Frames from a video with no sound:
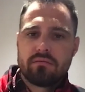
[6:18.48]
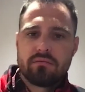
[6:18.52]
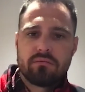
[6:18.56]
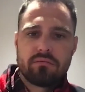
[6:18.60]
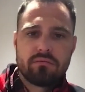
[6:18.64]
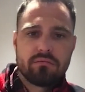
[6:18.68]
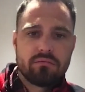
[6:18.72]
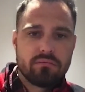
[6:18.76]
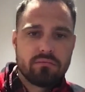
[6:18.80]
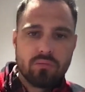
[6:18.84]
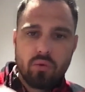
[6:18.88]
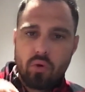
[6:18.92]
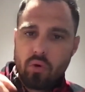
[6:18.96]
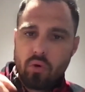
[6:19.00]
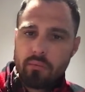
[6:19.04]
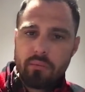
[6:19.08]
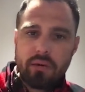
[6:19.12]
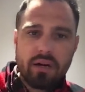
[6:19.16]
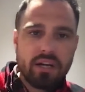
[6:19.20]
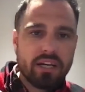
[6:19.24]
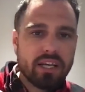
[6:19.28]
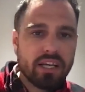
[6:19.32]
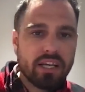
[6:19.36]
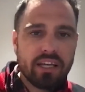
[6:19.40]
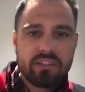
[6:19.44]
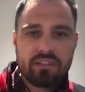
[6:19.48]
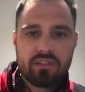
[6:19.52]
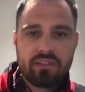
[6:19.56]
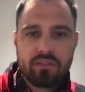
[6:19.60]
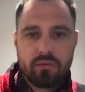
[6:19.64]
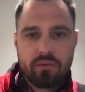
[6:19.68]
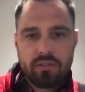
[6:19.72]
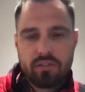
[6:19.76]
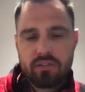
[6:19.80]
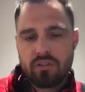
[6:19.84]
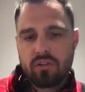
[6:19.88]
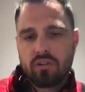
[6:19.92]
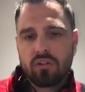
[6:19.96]
more money as a
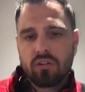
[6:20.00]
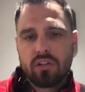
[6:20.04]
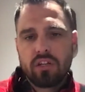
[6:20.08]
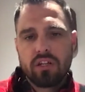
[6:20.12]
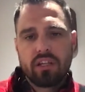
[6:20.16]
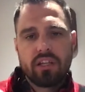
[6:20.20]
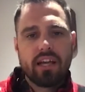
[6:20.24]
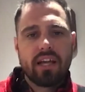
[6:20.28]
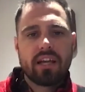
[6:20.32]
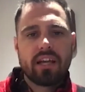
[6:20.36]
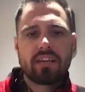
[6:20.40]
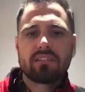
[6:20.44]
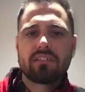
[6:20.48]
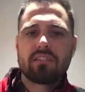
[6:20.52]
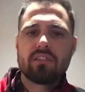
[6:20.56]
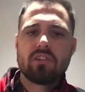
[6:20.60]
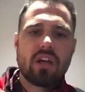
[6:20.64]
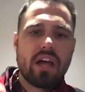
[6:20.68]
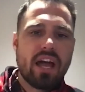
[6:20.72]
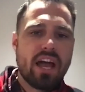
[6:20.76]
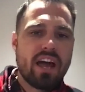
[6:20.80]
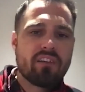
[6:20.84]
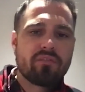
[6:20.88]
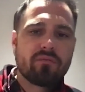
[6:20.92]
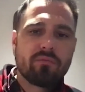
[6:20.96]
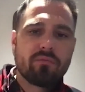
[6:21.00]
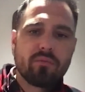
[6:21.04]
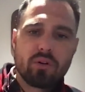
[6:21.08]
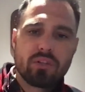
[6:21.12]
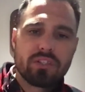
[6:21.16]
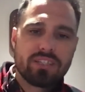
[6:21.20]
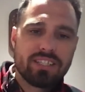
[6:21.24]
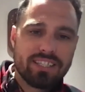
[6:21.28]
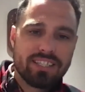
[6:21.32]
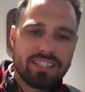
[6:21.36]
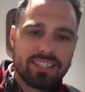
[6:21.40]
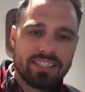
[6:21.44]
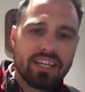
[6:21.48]
result. Yes, you'll have more
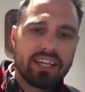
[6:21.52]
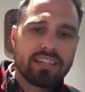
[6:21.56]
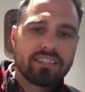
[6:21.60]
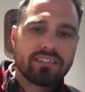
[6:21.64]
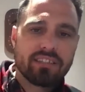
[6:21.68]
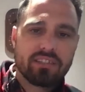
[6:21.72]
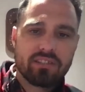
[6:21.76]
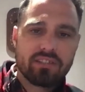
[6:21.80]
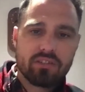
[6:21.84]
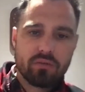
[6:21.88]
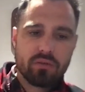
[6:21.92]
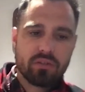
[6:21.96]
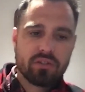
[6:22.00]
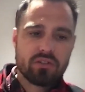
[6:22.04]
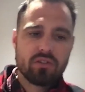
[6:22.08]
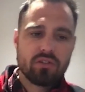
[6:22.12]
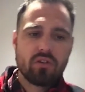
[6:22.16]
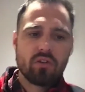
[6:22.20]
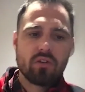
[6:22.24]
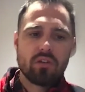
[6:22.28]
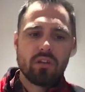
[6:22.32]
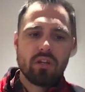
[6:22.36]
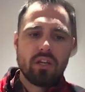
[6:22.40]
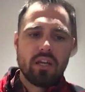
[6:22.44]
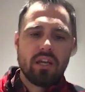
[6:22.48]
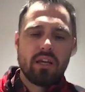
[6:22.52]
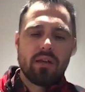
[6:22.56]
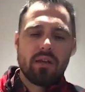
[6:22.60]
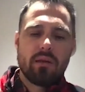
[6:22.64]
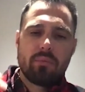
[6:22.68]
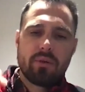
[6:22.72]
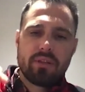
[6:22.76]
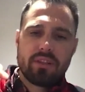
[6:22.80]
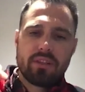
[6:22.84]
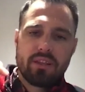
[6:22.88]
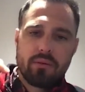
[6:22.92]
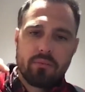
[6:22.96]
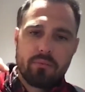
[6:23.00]
success as a result.
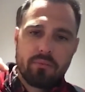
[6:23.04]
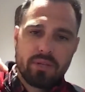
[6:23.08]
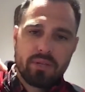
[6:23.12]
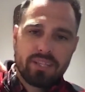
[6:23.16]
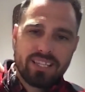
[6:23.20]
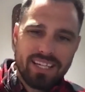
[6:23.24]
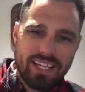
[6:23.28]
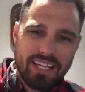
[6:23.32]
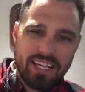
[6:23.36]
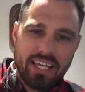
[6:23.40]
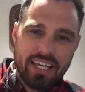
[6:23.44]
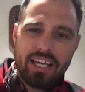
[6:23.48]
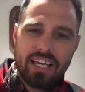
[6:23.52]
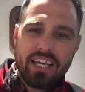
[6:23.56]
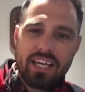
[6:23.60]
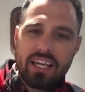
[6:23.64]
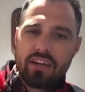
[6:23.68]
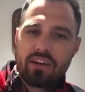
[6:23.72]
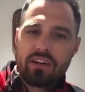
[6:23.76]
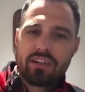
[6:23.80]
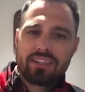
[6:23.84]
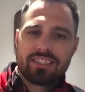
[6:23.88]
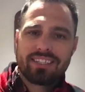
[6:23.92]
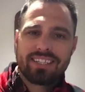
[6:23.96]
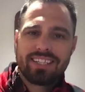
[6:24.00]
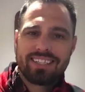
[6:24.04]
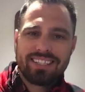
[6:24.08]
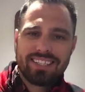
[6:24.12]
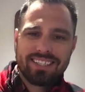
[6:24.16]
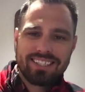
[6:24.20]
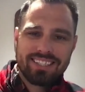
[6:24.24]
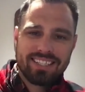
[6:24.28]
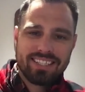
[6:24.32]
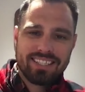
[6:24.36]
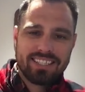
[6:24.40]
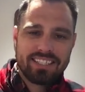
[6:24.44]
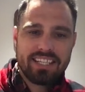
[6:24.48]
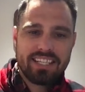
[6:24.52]
But the key here is that the
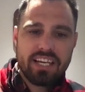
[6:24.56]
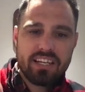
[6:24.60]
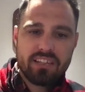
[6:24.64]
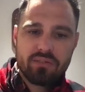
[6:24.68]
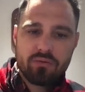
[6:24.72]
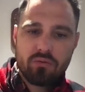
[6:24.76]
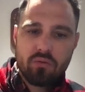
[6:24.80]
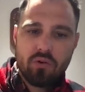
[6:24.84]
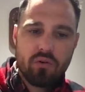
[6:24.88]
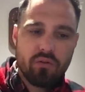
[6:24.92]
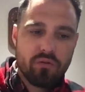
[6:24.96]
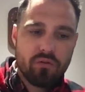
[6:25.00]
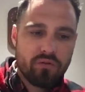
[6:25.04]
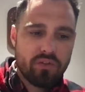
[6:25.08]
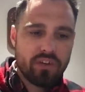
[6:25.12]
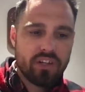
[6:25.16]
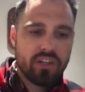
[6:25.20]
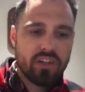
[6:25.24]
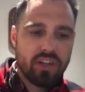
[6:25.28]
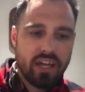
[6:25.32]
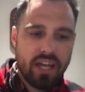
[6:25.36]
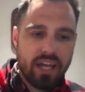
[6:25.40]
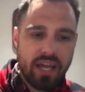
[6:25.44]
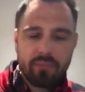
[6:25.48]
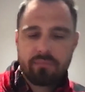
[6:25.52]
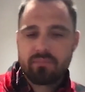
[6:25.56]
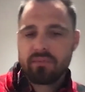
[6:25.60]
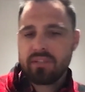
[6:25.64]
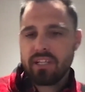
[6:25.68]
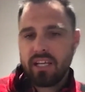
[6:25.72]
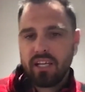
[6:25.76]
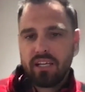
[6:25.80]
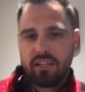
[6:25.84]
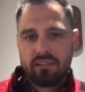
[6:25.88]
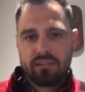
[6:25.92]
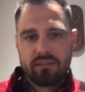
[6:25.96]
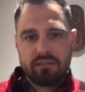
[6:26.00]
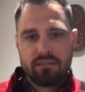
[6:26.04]
success won't feel
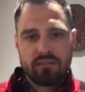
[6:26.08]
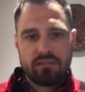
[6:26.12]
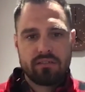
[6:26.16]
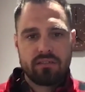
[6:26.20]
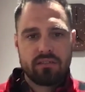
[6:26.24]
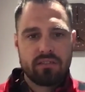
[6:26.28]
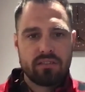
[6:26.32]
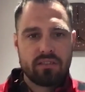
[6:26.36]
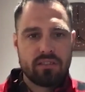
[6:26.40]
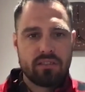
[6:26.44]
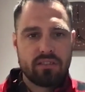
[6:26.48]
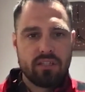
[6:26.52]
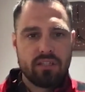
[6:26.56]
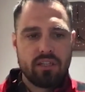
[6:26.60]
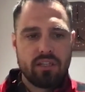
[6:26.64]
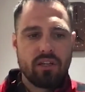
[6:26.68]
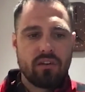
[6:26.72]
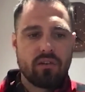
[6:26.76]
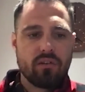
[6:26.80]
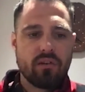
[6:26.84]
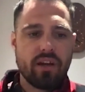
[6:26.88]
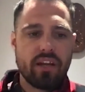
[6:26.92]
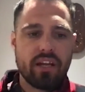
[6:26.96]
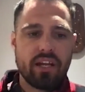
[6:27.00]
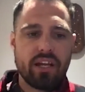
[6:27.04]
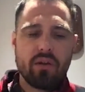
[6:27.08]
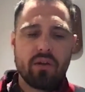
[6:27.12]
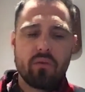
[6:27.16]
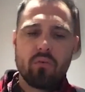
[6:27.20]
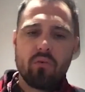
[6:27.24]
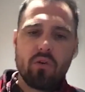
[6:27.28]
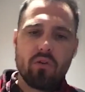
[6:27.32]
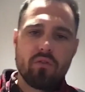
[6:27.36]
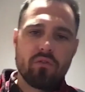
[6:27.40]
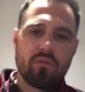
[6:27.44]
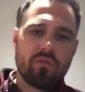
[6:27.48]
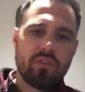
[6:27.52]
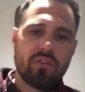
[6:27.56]
empty, right? It
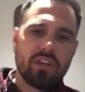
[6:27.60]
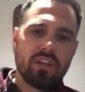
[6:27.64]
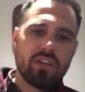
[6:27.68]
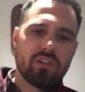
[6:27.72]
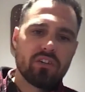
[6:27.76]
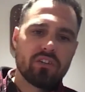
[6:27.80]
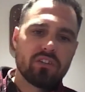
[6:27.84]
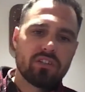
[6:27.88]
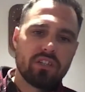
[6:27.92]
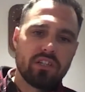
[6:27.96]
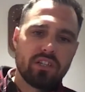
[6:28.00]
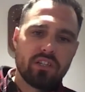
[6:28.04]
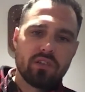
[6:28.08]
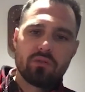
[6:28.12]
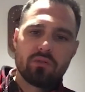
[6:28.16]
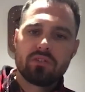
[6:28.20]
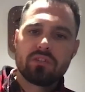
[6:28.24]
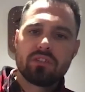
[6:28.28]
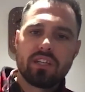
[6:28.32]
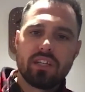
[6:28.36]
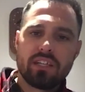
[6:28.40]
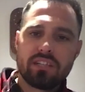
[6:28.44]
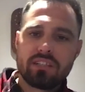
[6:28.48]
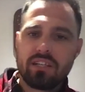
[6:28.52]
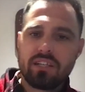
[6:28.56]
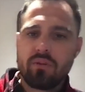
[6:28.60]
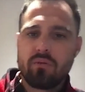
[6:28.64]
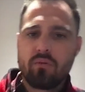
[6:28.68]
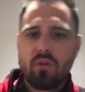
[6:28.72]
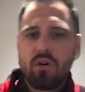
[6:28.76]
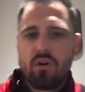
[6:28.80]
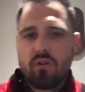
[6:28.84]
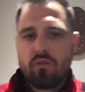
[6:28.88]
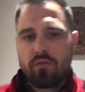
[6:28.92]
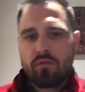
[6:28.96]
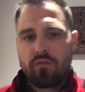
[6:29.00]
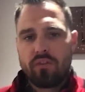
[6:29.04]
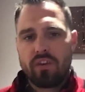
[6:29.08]
won't feel useless. It
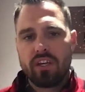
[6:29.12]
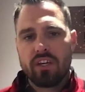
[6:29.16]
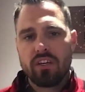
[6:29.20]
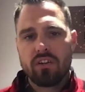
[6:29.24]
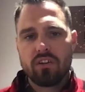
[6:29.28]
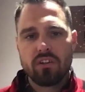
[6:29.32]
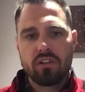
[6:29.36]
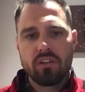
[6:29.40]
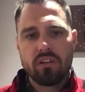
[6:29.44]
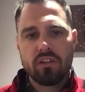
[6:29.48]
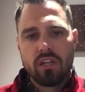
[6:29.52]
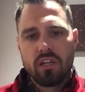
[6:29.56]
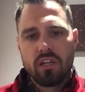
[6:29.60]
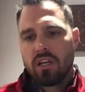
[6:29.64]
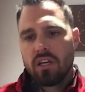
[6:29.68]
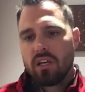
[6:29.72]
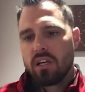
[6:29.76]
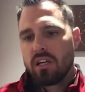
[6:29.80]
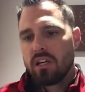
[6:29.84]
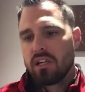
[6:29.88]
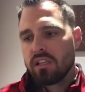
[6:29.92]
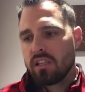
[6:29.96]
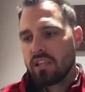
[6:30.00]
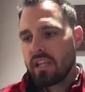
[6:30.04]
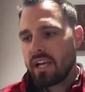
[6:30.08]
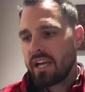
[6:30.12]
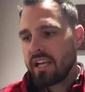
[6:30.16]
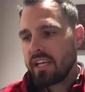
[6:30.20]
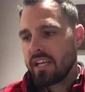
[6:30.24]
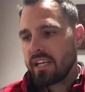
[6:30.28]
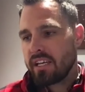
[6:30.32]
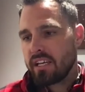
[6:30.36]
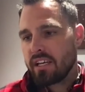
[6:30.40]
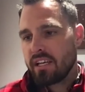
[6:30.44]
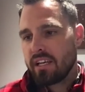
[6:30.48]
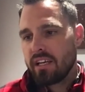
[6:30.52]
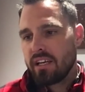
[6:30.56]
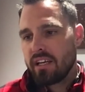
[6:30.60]
won't feel
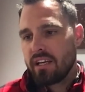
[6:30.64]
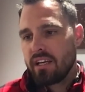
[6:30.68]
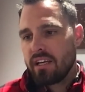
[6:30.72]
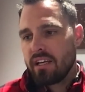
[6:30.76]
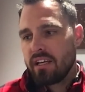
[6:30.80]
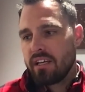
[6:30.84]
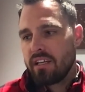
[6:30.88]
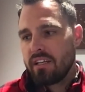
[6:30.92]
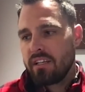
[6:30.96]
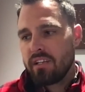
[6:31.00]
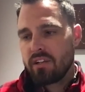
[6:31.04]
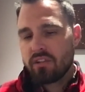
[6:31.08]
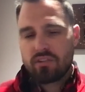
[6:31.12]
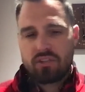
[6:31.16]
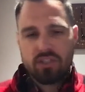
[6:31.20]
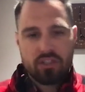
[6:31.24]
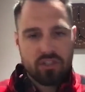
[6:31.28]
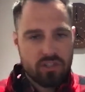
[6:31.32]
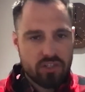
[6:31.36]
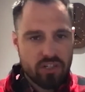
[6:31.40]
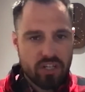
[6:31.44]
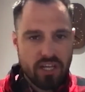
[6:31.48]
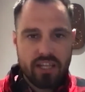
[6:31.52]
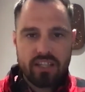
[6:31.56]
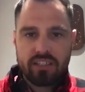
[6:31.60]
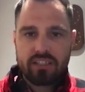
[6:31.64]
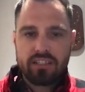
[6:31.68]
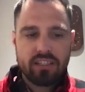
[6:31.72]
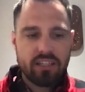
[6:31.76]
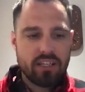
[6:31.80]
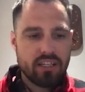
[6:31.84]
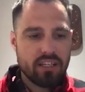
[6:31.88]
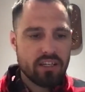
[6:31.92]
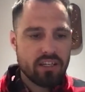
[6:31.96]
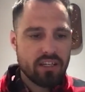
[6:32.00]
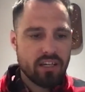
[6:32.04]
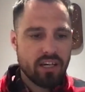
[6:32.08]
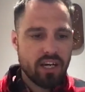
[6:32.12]
like you're just
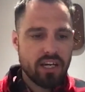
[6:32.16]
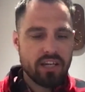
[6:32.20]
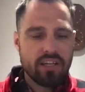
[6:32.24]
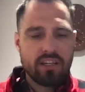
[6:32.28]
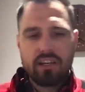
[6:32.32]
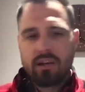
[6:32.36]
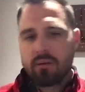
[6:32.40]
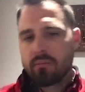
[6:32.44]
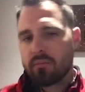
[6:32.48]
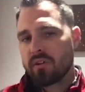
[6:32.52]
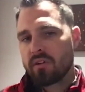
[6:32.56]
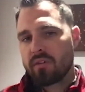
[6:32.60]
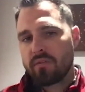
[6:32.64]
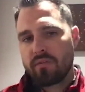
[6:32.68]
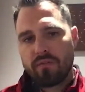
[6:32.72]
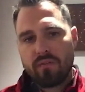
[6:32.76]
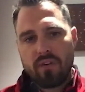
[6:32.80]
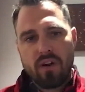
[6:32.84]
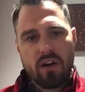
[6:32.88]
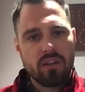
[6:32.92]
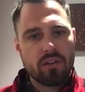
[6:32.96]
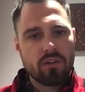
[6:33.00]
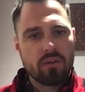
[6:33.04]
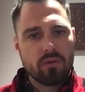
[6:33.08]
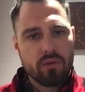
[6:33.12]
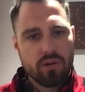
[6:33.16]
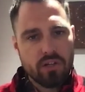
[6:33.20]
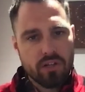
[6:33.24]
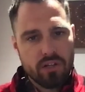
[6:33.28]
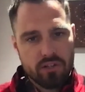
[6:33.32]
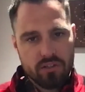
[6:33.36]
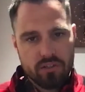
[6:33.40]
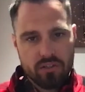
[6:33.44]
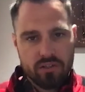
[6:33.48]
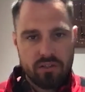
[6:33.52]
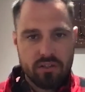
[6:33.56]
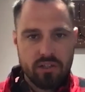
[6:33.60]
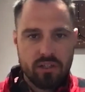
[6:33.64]
chasing a number of
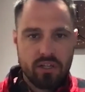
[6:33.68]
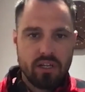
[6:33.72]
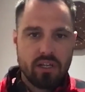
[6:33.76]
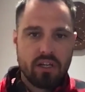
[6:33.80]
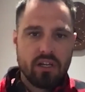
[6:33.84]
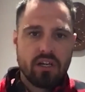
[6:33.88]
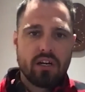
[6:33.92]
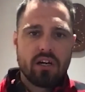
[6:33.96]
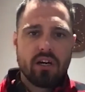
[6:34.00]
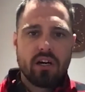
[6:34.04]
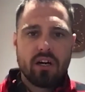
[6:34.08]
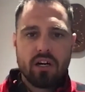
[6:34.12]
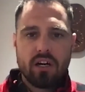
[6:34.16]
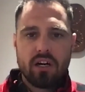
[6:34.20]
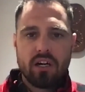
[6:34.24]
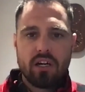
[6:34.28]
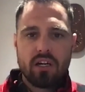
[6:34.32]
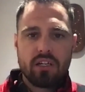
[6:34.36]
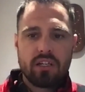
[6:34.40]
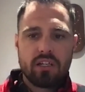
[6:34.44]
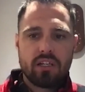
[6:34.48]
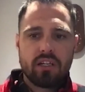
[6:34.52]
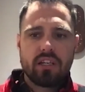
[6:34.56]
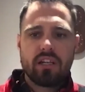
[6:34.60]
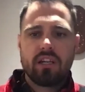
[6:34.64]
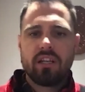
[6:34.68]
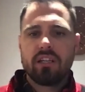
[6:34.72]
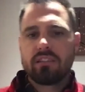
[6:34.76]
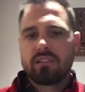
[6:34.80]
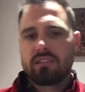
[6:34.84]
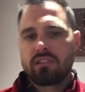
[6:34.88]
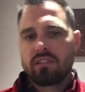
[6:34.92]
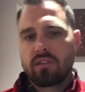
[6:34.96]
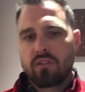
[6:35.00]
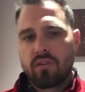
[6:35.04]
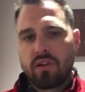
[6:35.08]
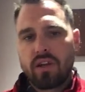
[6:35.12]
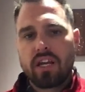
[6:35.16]
followers on
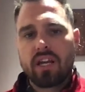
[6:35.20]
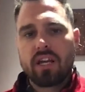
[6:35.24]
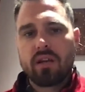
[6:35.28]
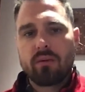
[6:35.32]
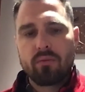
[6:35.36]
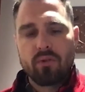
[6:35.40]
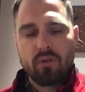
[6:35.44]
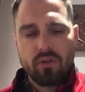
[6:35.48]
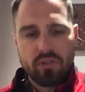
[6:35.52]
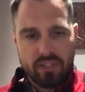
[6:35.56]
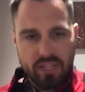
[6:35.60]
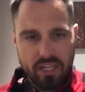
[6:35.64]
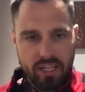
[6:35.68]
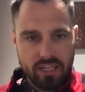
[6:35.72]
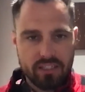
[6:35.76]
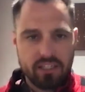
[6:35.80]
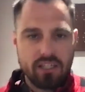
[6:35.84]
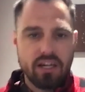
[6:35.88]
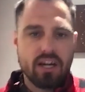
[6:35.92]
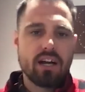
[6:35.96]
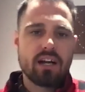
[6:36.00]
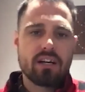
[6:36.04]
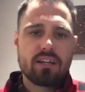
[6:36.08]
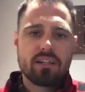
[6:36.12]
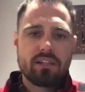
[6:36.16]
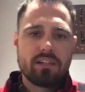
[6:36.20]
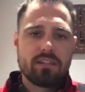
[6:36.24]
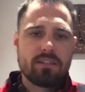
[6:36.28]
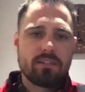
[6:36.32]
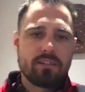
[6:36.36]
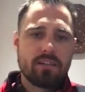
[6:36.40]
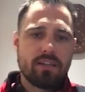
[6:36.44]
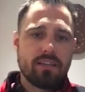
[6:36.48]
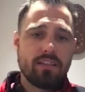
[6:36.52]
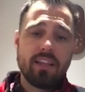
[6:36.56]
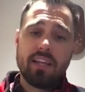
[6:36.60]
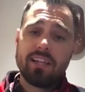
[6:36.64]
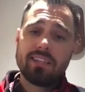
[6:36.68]
Instagram or TikTok.
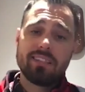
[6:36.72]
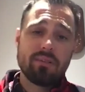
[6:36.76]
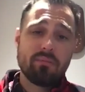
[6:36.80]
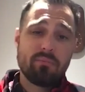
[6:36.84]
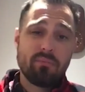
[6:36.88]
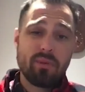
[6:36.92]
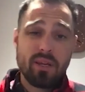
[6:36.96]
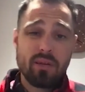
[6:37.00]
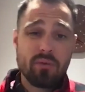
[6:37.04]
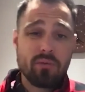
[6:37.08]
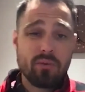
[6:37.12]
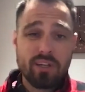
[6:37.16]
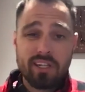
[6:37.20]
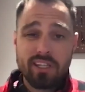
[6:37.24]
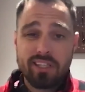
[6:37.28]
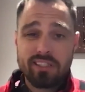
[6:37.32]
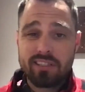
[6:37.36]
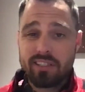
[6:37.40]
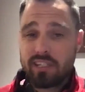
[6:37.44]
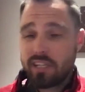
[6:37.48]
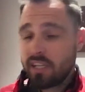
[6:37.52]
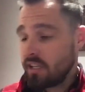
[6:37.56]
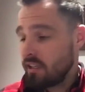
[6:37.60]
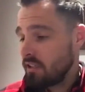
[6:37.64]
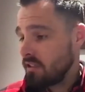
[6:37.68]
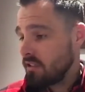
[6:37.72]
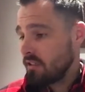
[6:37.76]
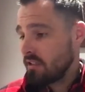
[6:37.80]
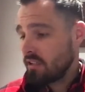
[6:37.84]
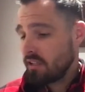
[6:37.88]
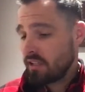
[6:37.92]
And that's a big one, isn't it?